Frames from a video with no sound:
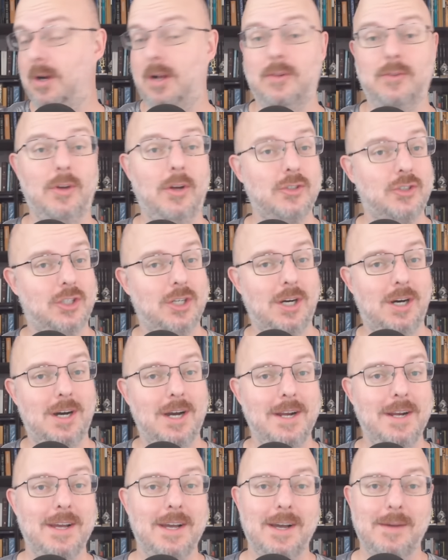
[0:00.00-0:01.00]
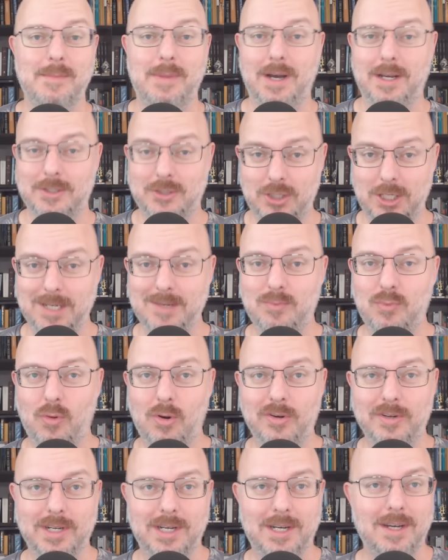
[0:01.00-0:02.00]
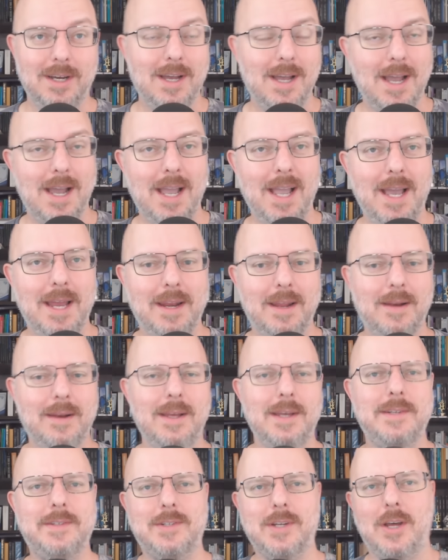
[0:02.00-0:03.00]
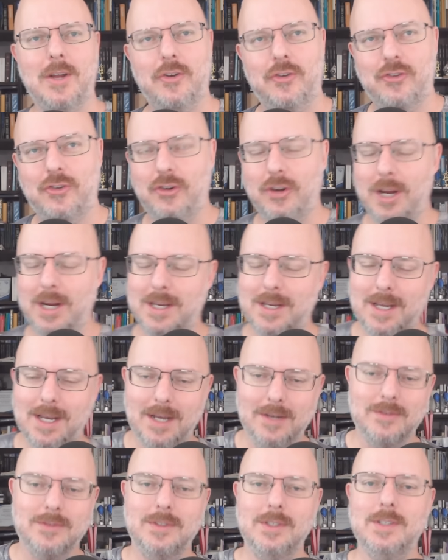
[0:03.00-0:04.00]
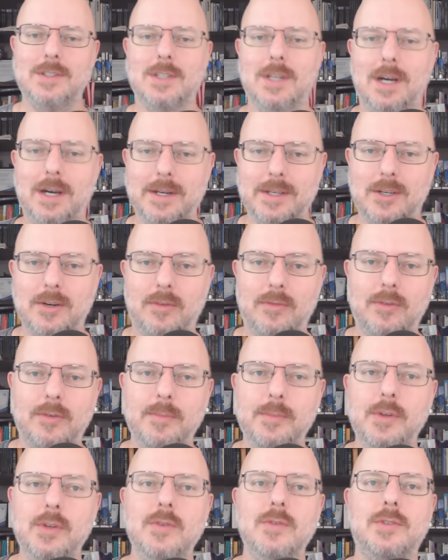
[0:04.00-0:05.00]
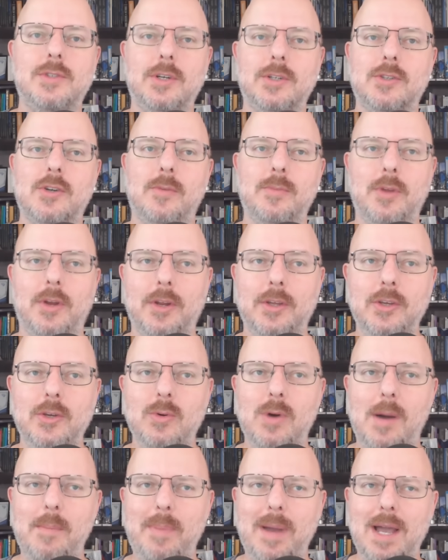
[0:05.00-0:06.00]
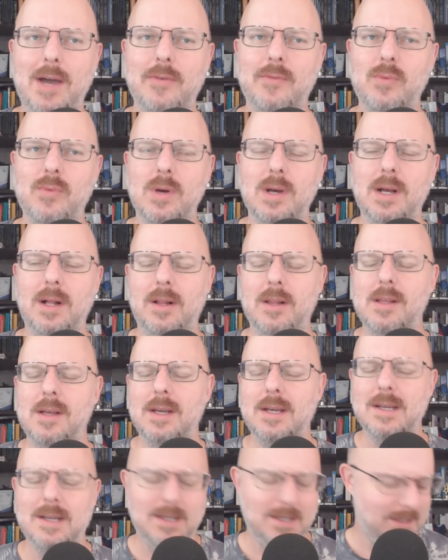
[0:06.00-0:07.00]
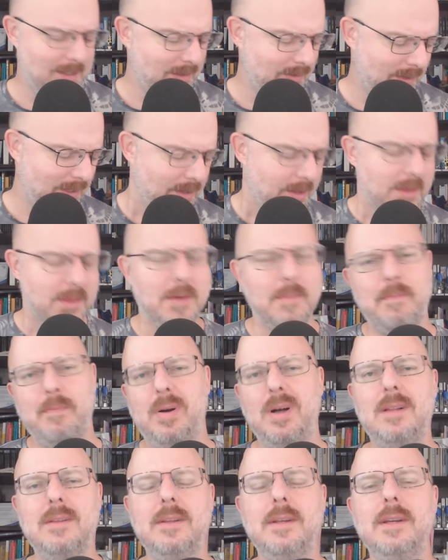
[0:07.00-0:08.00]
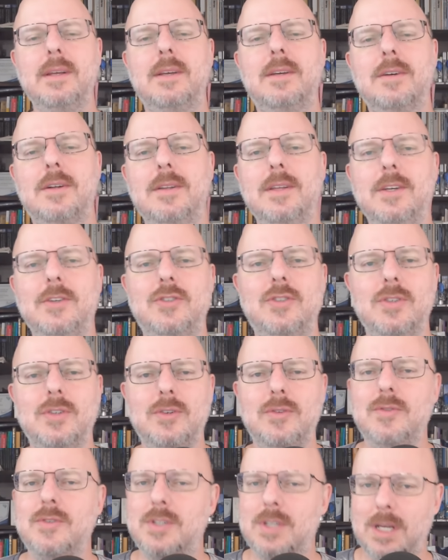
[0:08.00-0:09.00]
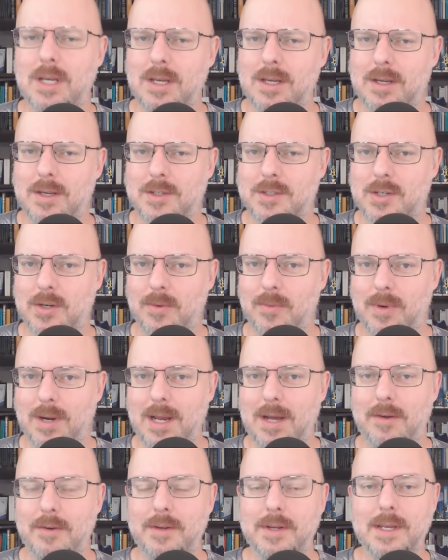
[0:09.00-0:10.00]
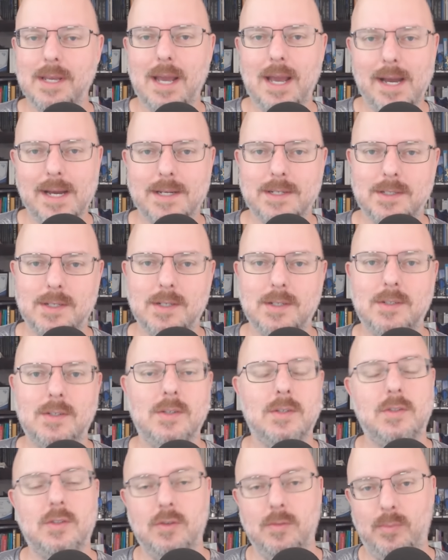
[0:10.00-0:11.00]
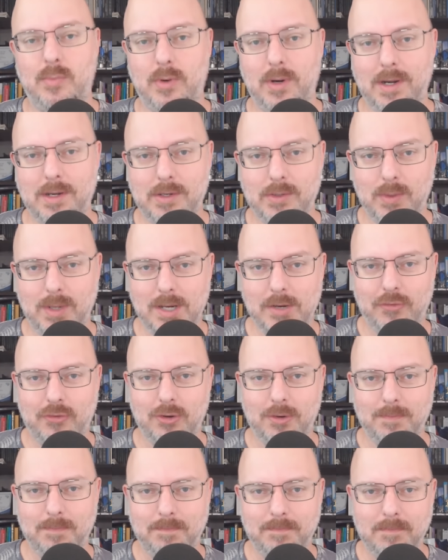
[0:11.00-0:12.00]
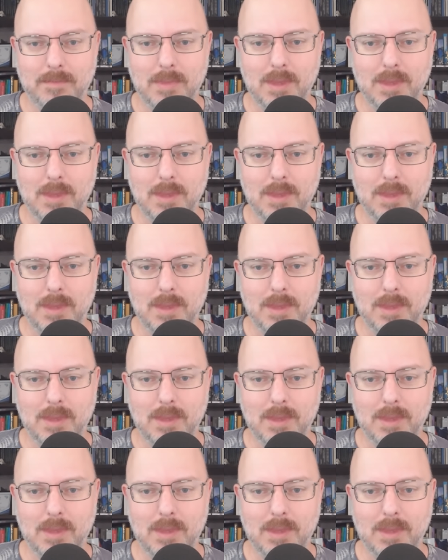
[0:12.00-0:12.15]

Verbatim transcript: well, not Stein, but cheap water, and let's check out this article from news.com.au about, well, well, the political issues surrounding access to superannuation.